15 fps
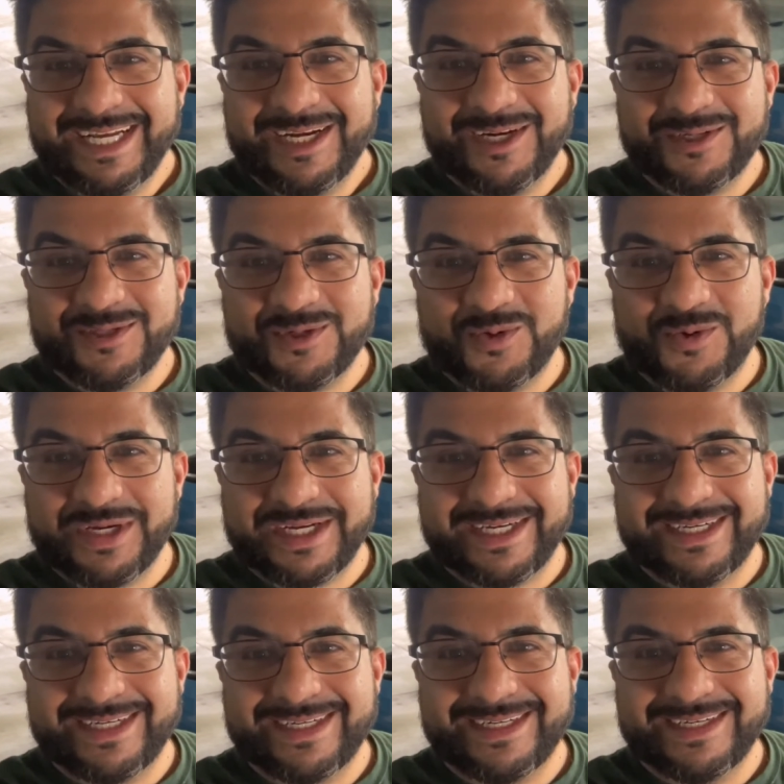here's a quick
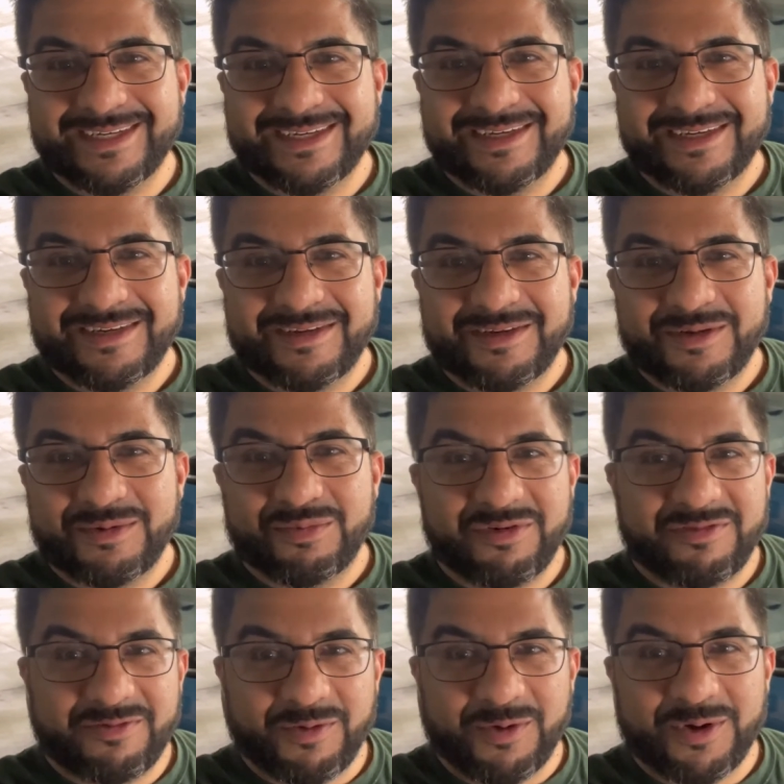
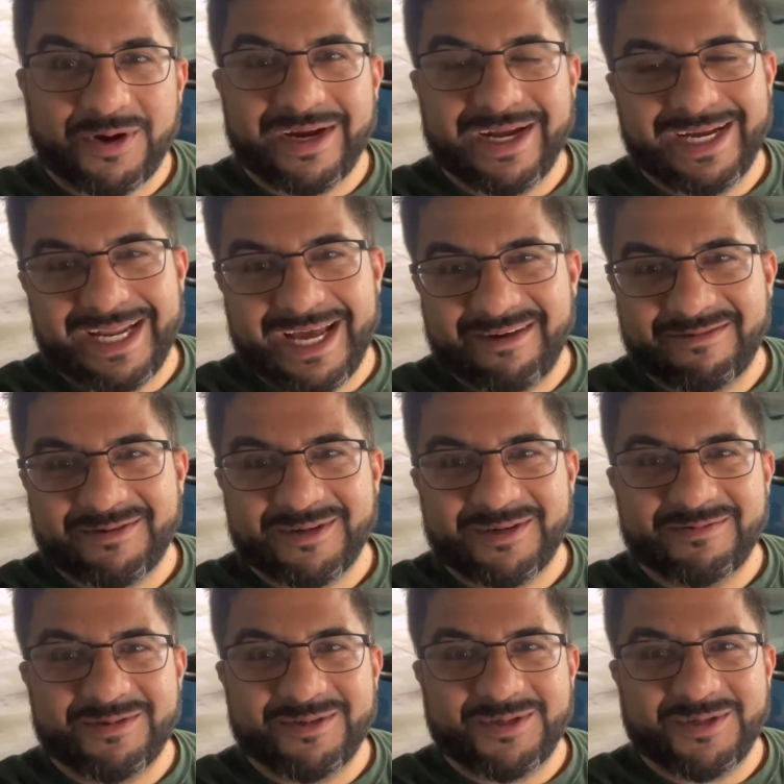before and after
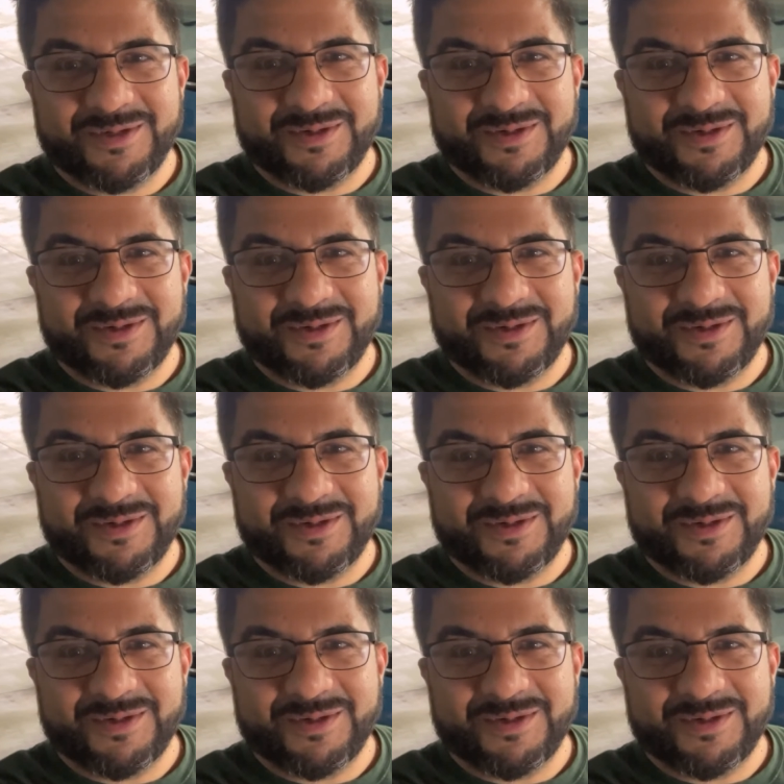of the two